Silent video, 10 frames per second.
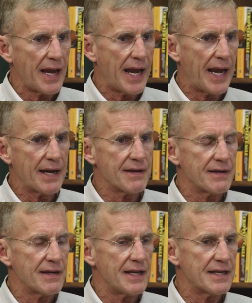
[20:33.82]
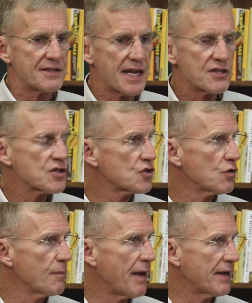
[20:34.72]
And it takes a
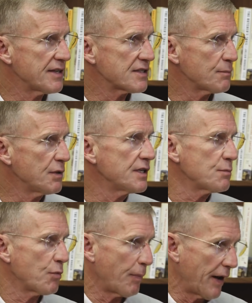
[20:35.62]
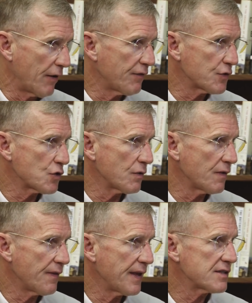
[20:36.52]
certain amount of discipline to prepare for
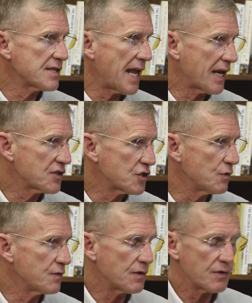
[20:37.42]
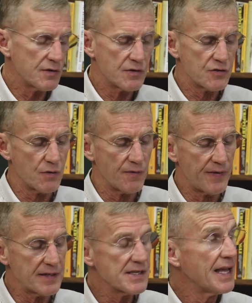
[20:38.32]
certain things, to execute their certain
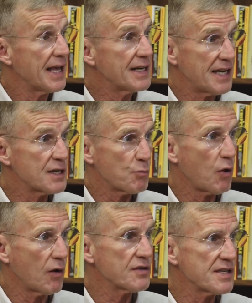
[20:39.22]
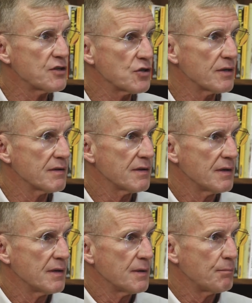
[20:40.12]
things. And it takes prioritization.
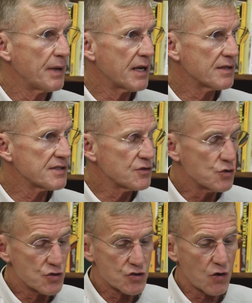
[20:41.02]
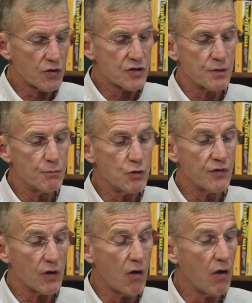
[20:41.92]
Because as you start to move
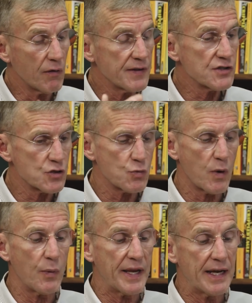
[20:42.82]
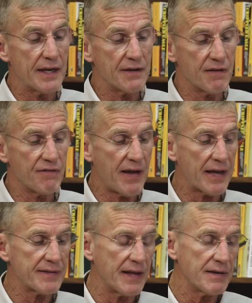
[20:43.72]
along, this is where we get into the
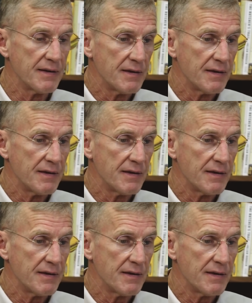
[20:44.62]
fact that